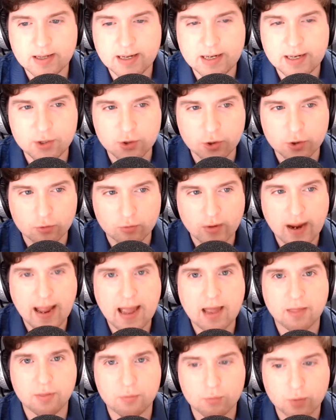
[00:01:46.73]
In your
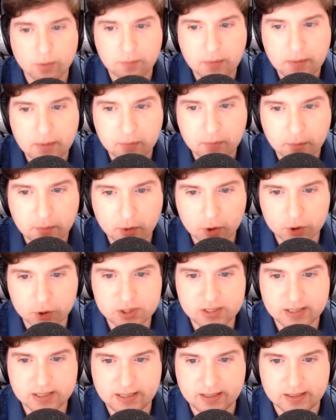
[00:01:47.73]
wrath, remember
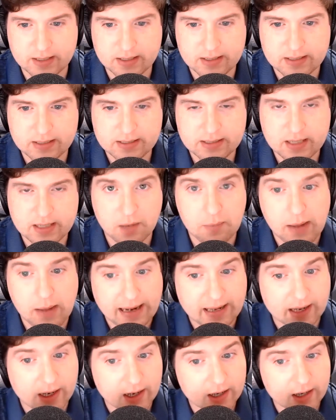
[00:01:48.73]
mercy.
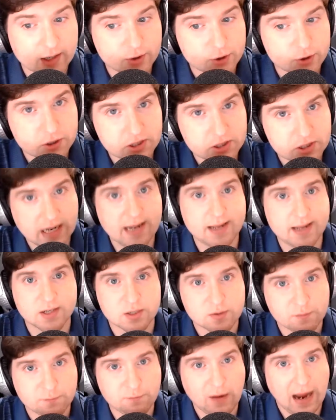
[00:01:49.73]
Habakkuk
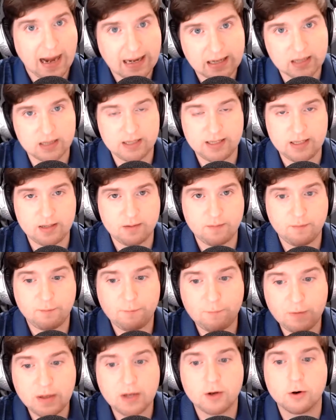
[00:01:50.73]
understands, finally,
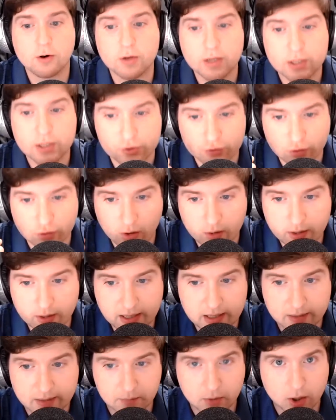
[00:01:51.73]
fear is
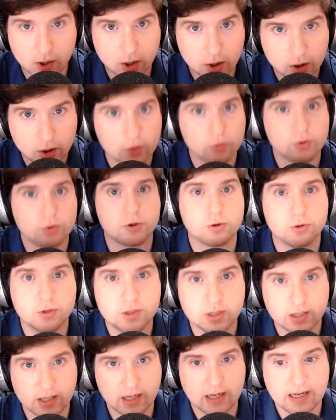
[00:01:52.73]
drawing him closer
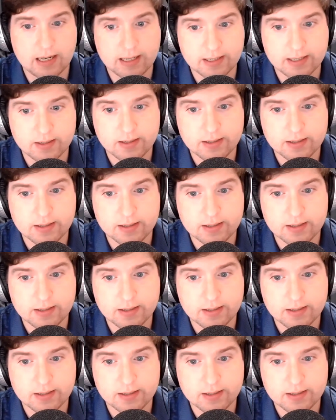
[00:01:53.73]
to God.